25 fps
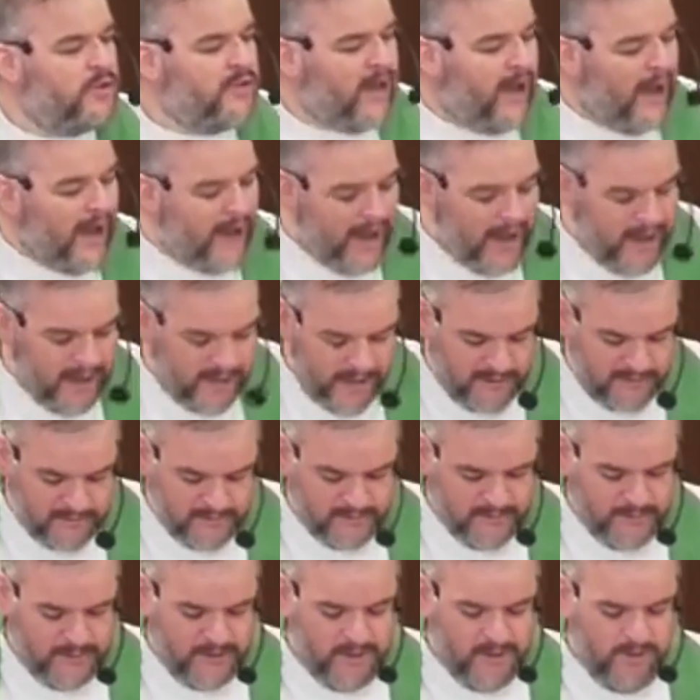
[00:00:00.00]
died,
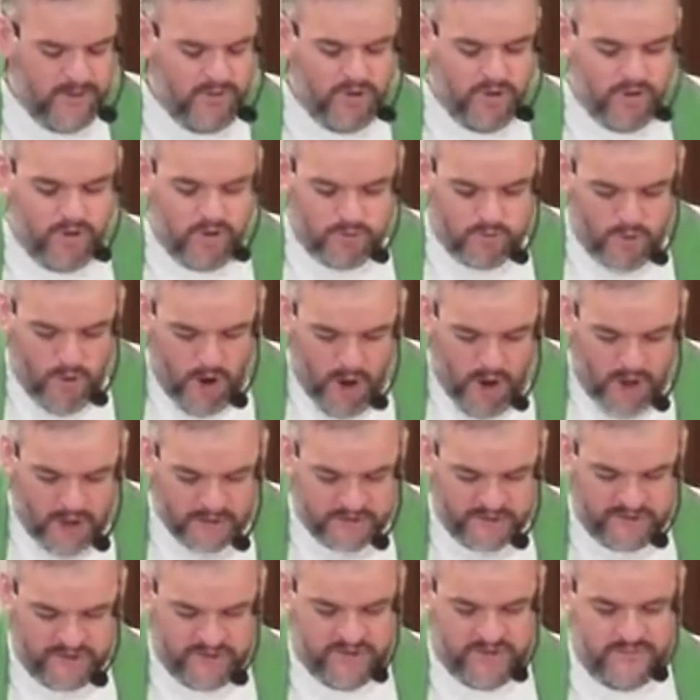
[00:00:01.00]
the
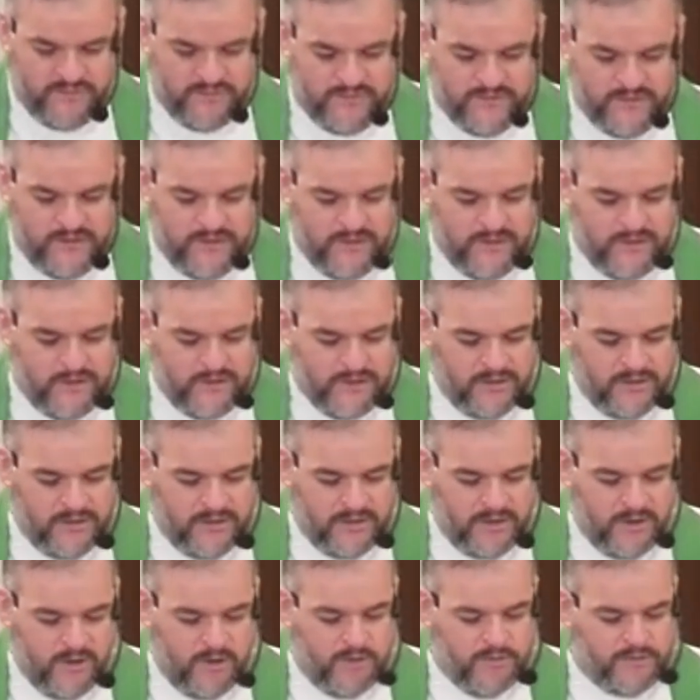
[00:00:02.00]
cross.
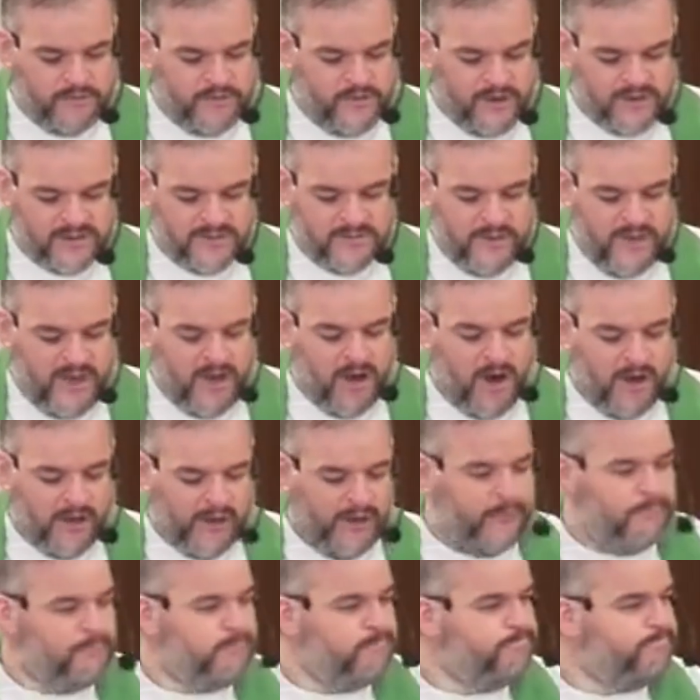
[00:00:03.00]
Oh, fix me on
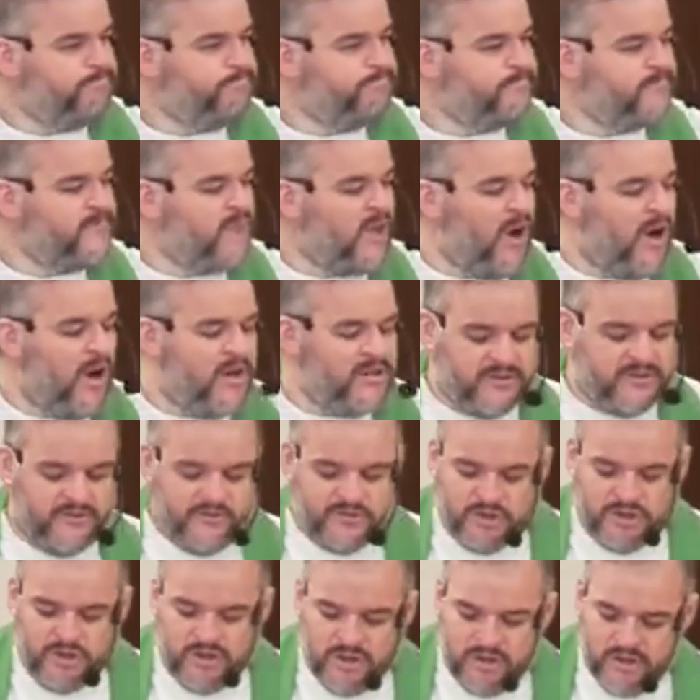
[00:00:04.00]
it, God's
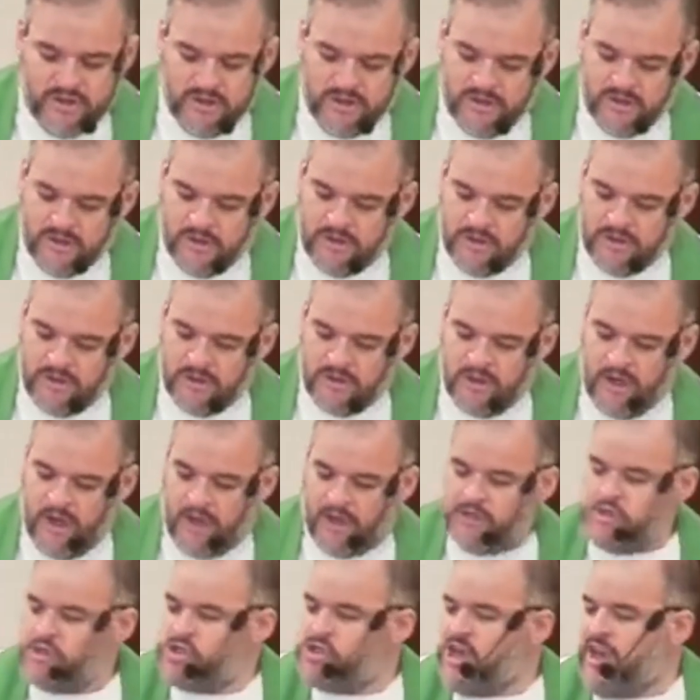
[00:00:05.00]

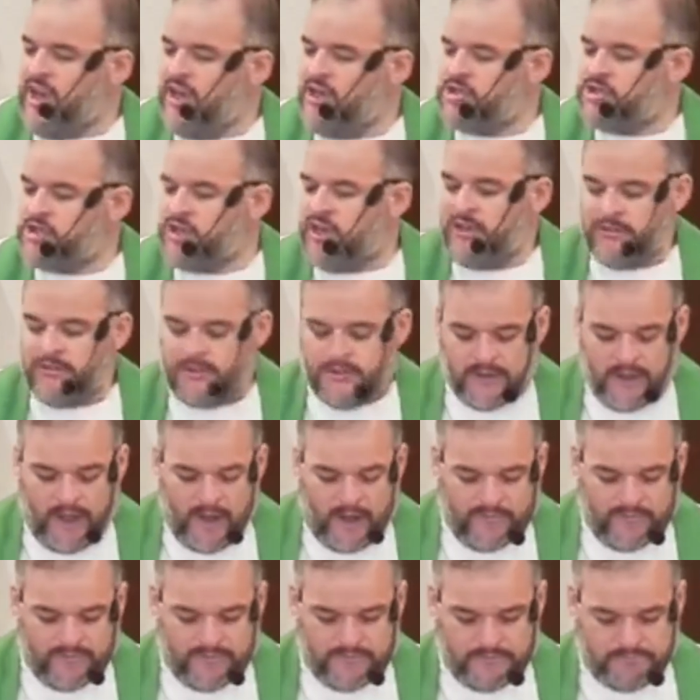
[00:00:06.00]
unchanging
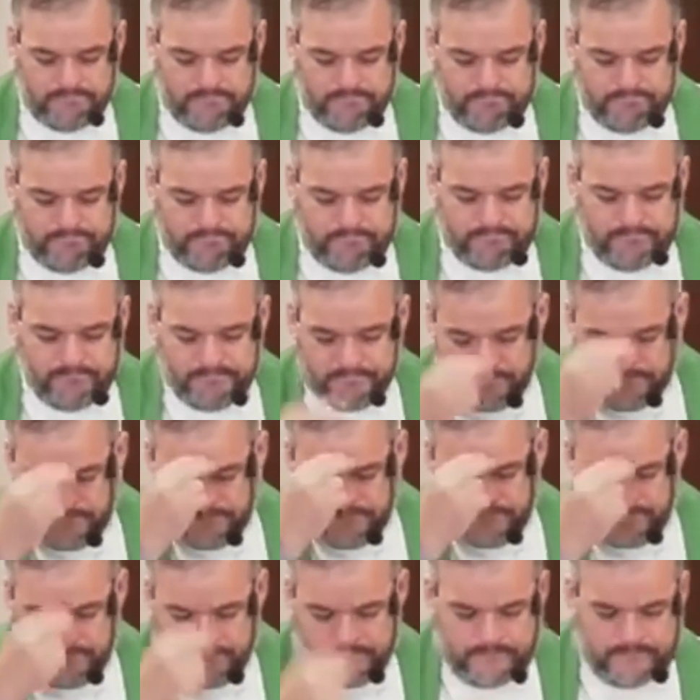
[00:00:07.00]
love.
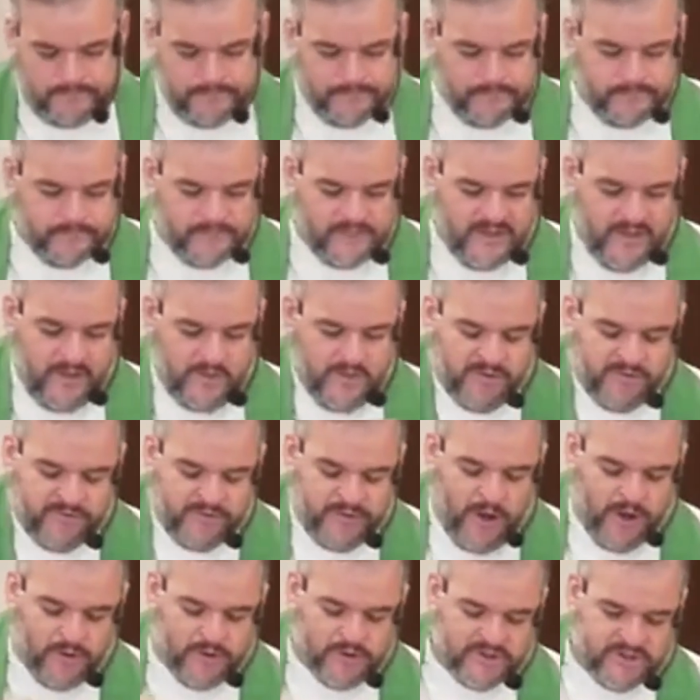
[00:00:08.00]
In the name of the
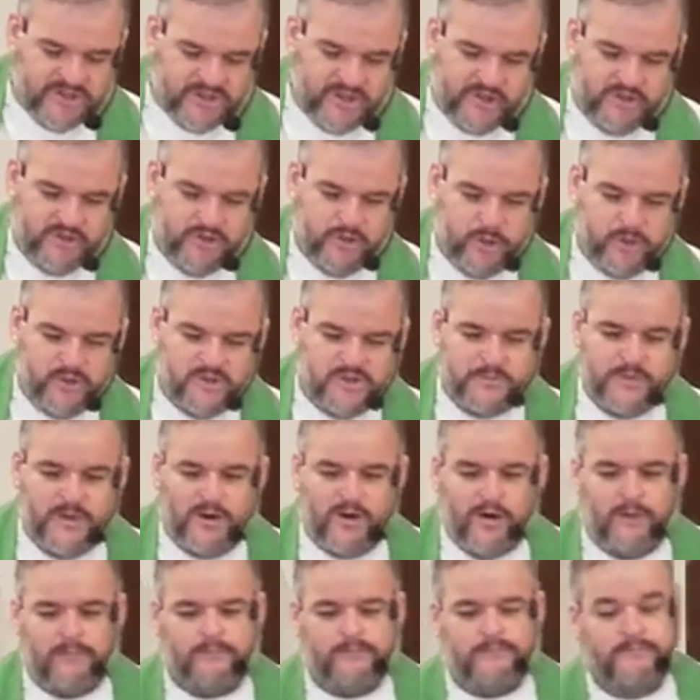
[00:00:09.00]
Father, Son, and Holy
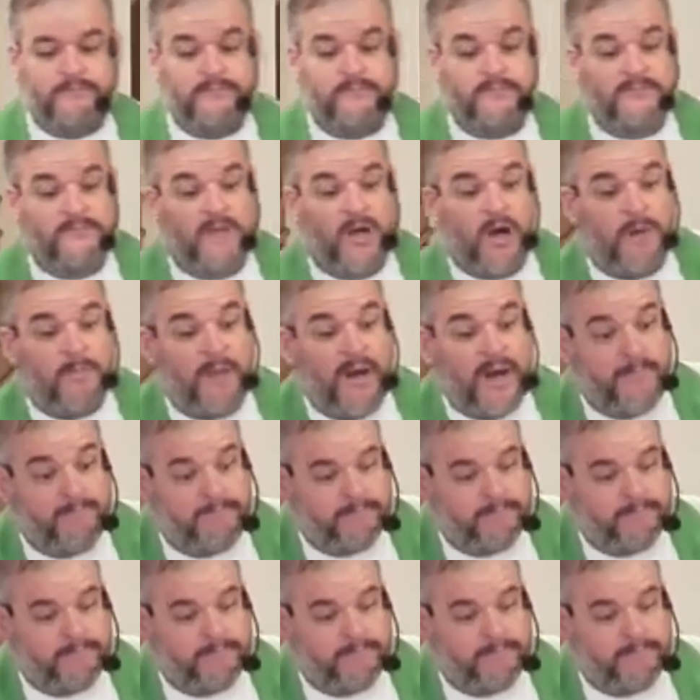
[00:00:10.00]
Spirit. Amen.